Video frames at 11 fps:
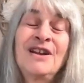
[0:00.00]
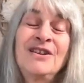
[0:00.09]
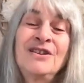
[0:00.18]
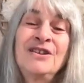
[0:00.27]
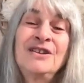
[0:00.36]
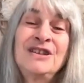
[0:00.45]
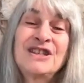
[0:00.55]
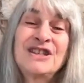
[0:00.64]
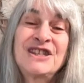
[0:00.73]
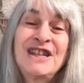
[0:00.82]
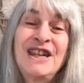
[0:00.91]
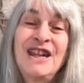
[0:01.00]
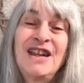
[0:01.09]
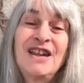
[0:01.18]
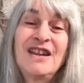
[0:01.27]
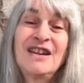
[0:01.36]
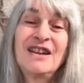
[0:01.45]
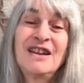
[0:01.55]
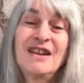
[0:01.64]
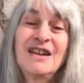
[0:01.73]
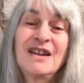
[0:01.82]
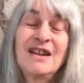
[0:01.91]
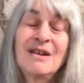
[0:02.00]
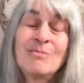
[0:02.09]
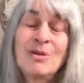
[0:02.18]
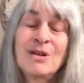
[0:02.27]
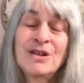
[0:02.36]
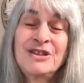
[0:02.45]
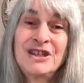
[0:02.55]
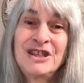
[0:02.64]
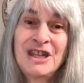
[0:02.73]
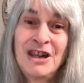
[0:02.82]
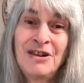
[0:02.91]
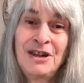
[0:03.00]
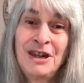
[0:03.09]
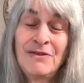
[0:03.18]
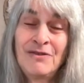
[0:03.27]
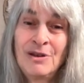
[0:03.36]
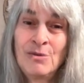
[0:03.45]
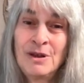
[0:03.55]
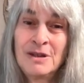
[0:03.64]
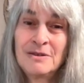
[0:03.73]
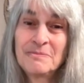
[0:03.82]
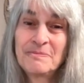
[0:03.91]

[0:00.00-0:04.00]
you're going to see it because it's there in everyone.